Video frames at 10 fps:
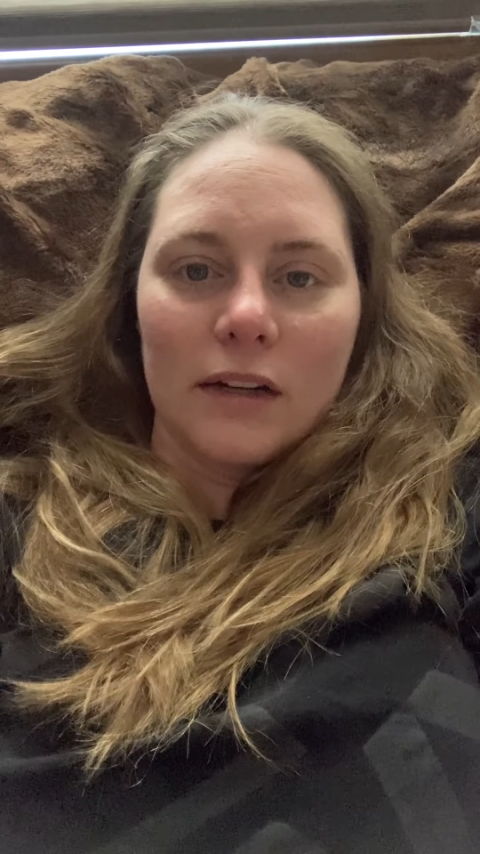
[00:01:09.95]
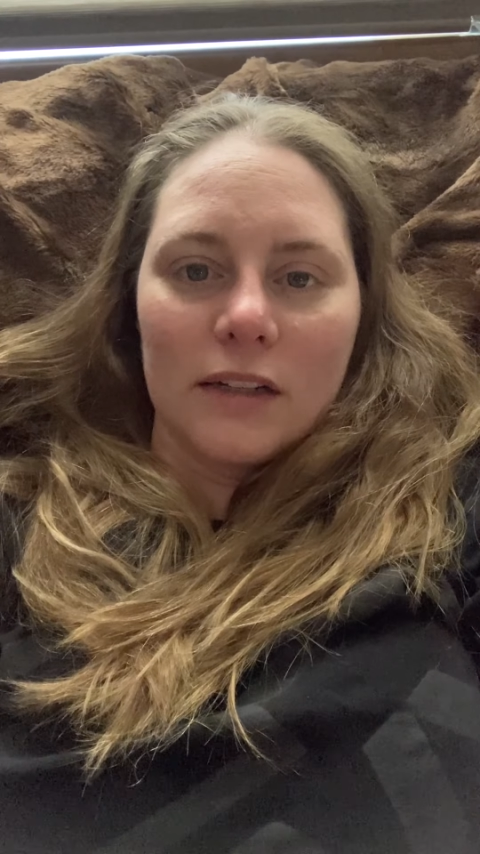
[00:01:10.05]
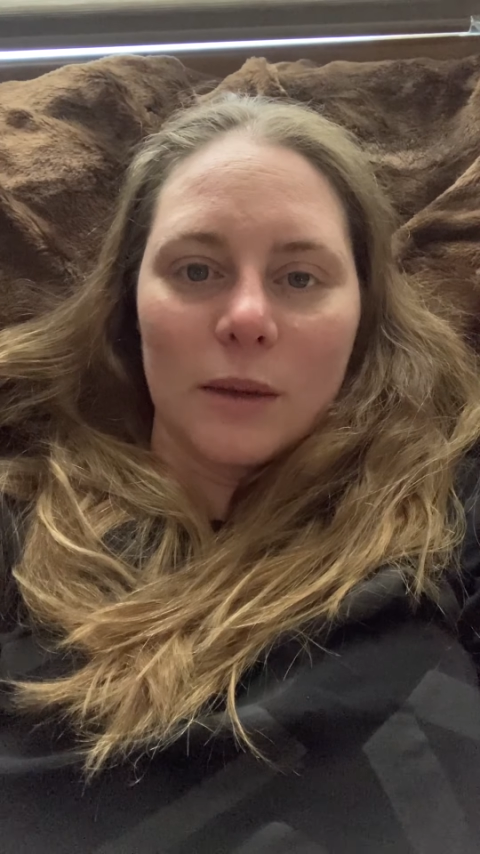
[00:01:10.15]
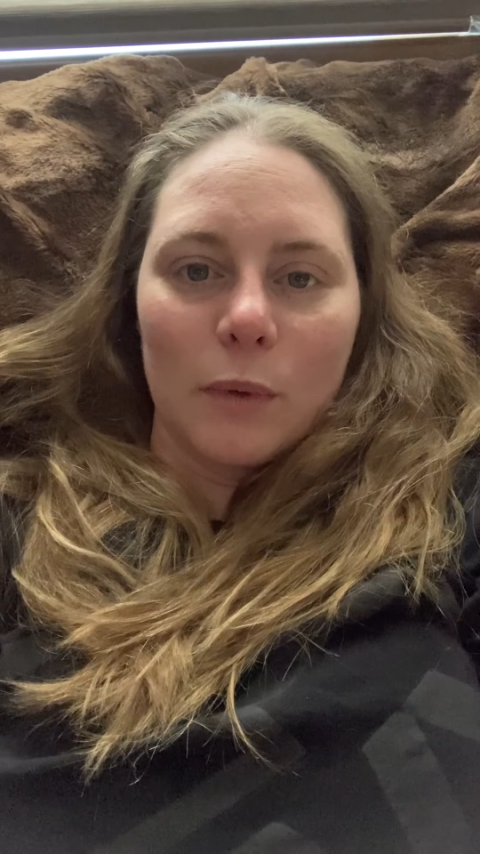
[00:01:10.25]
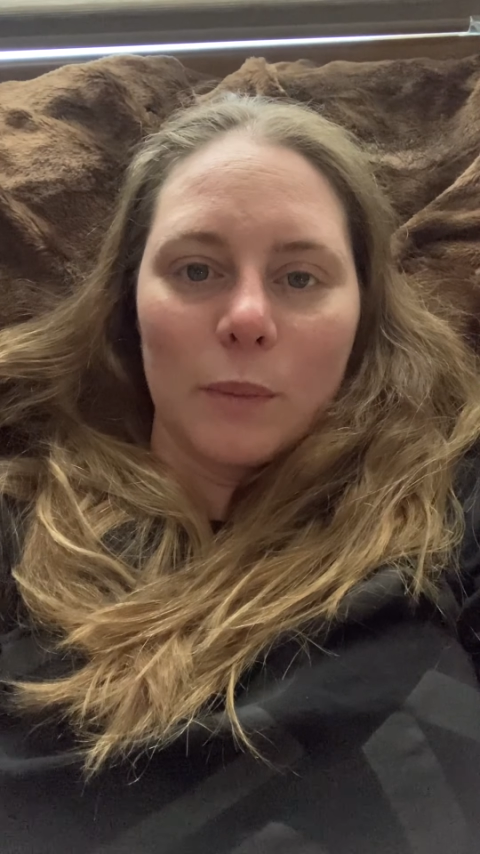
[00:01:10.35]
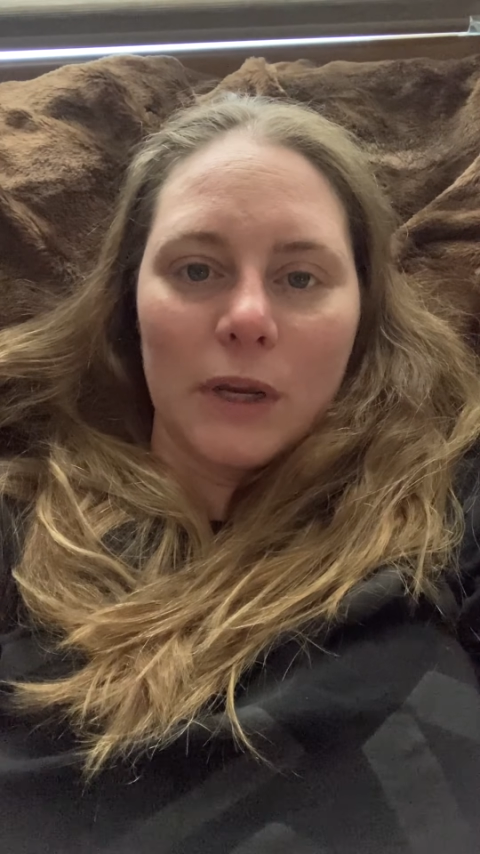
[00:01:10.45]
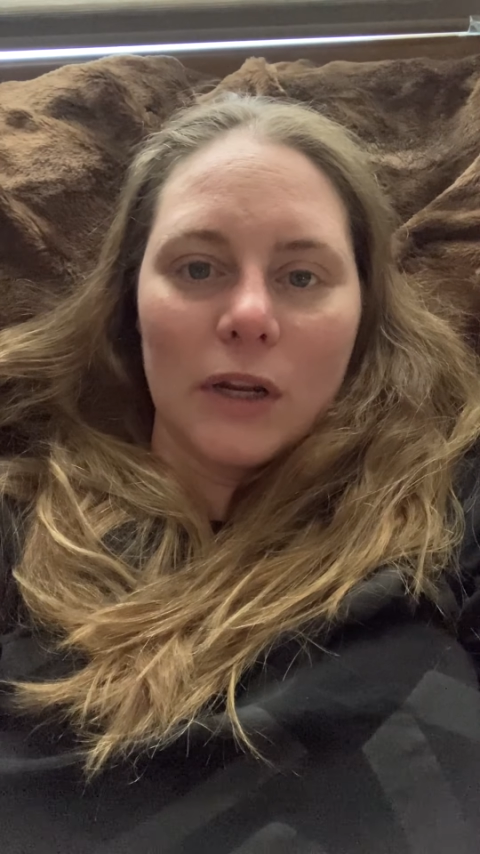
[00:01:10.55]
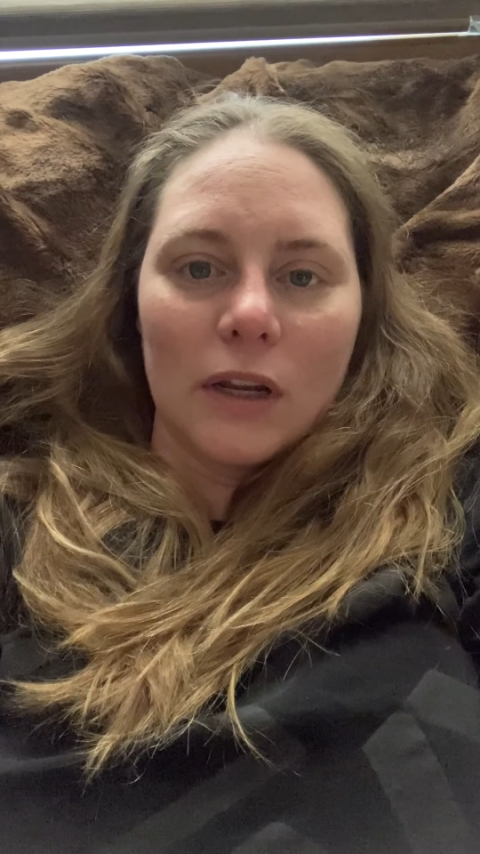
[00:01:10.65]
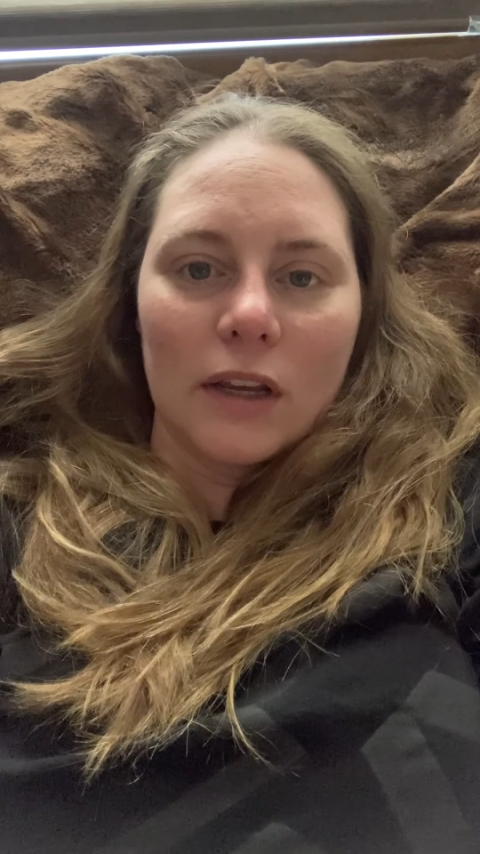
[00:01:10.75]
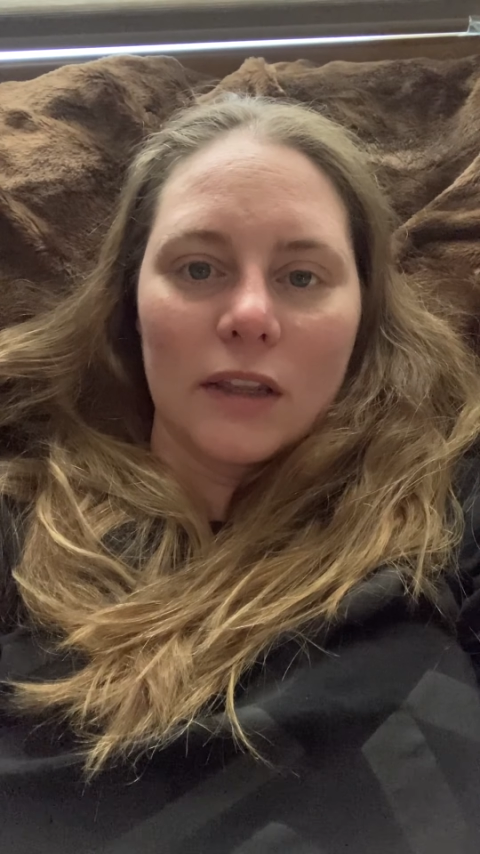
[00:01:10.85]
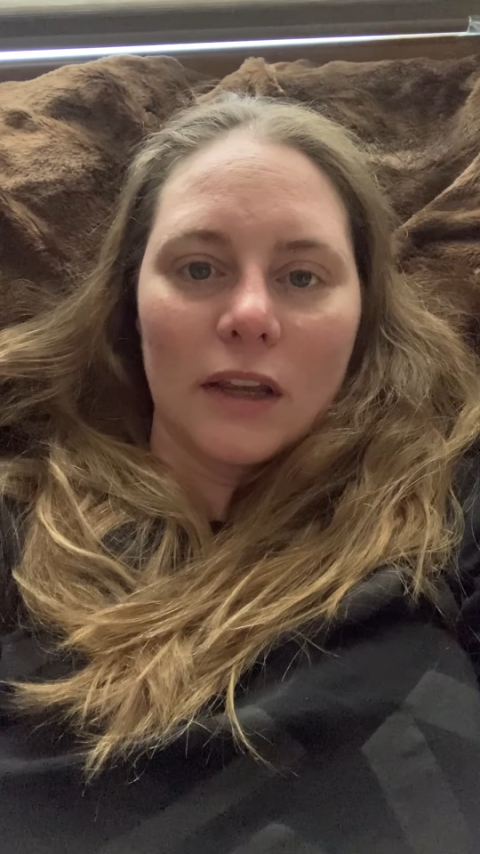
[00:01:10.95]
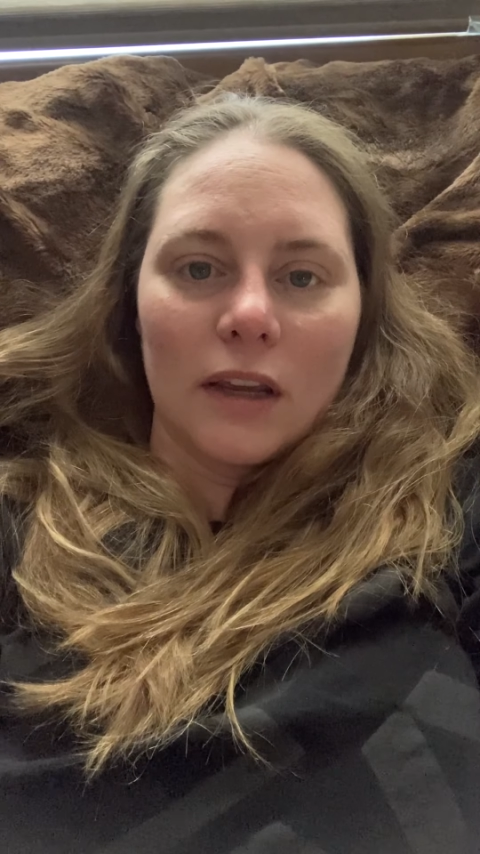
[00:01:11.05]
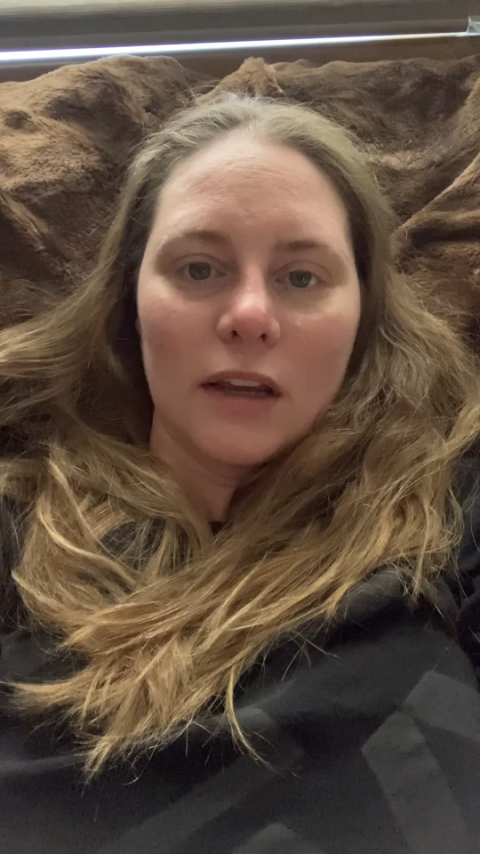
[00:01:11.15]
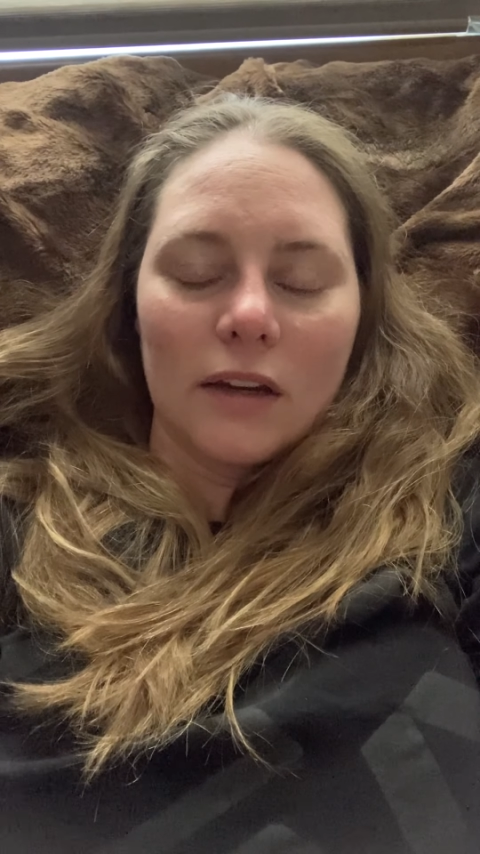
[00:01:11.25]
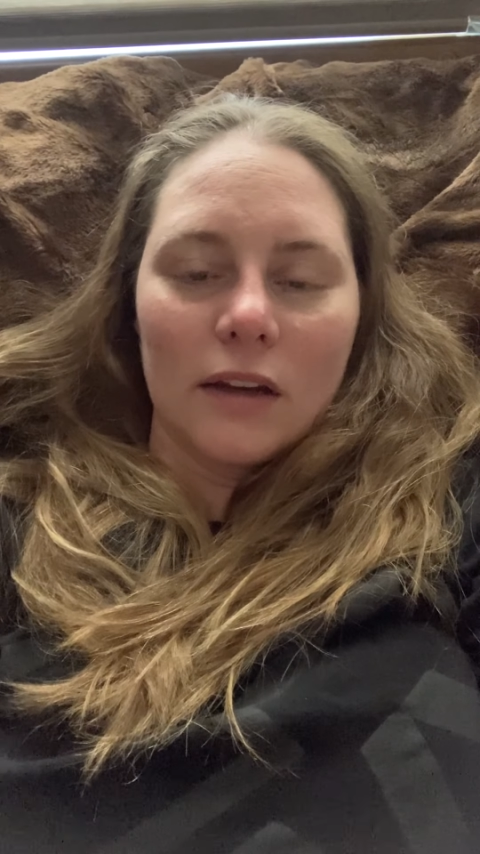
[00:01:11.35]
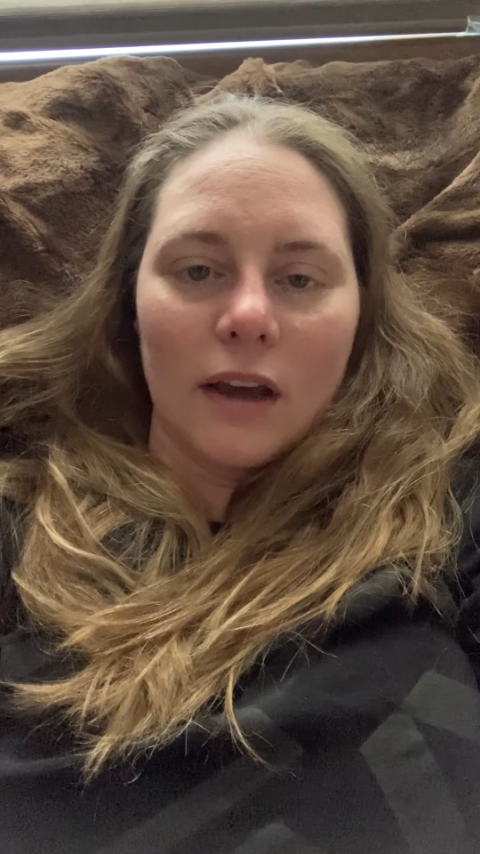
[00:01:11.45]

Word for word: a Tempur-Pedic, that